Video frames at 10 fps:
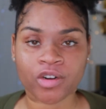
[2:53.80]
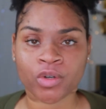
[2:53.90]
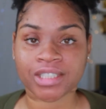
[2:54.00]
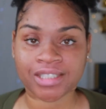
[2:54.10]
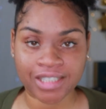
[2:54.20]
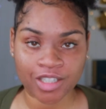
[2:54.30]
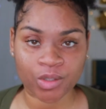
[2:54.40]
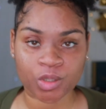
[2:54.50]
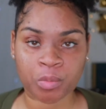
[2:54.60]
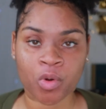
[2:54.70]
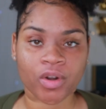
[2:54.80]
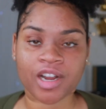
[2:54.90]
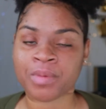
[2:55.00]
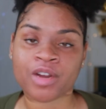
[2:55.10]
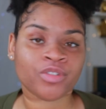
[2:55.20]
or Ciclosporin,
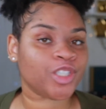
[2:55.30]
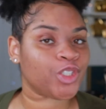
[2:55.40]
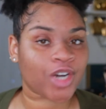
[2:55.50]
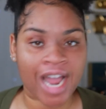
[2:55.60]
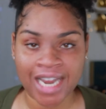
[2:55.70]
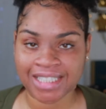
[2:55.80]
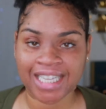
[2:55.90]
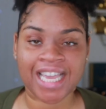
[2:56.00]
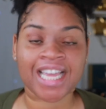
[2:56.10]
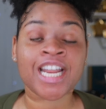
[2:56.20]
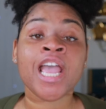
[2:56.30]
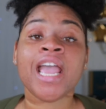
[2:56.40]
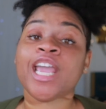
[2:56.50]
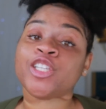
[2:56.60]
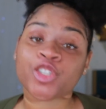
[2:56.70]
I'm not really sure how to say it,
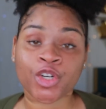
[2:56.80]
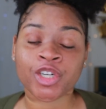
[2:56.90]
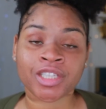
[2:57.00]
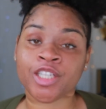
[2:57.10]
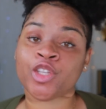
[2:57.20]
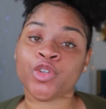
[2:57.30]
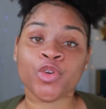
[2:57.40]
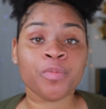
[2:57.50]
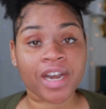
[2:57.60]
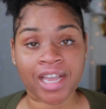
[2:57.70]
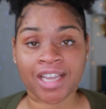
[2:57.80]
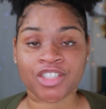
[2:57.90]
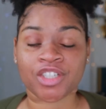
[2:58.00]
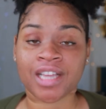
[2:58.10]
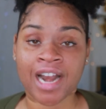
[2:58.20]
is currently the new
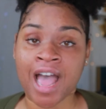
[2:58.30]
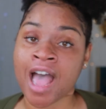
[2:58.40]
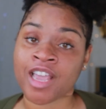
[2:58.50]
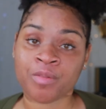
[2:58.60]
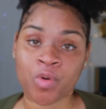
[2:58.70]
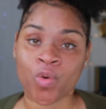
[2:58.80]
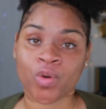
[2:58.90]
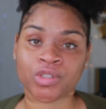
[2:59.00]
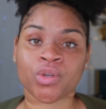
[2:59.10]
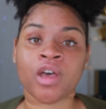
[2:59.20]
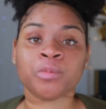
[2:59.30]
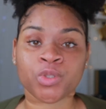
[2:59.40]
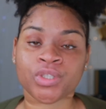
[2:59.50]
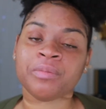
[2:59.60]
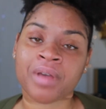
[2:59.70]
medication that I am on to help
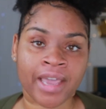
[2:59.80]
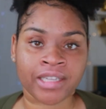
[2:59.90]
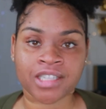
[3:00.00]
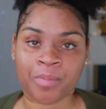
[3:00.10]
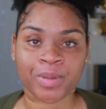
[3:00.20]
treat my atopic